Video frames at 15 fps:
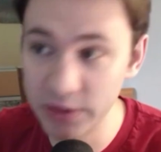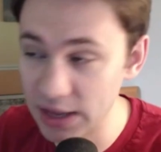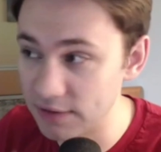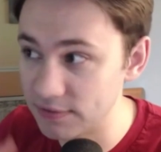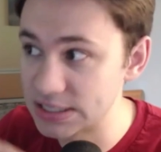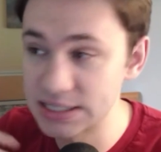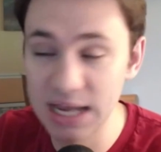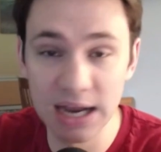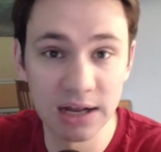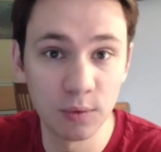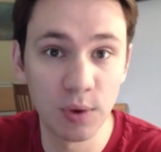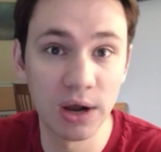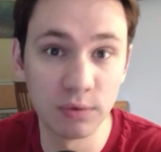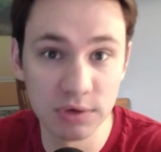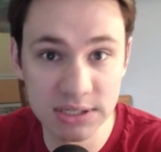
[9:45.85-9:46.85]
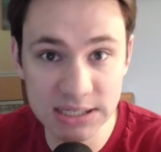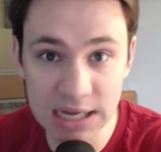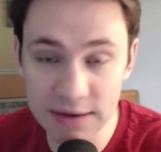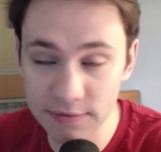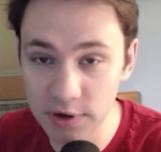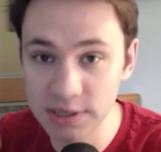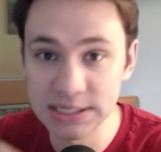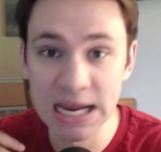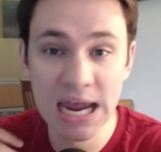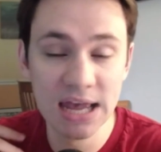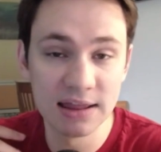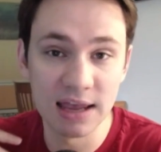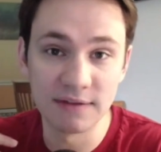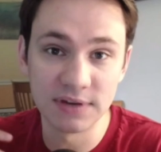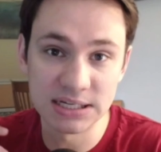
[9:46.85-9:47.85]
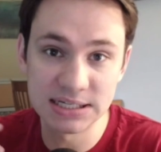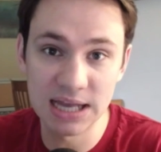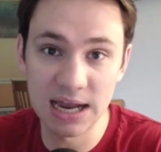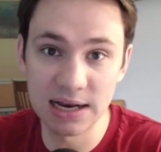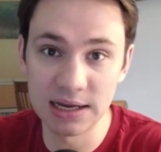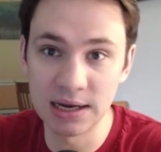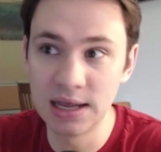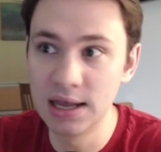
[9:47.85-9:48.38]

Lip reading: They have exciting wide receivers. They have exciting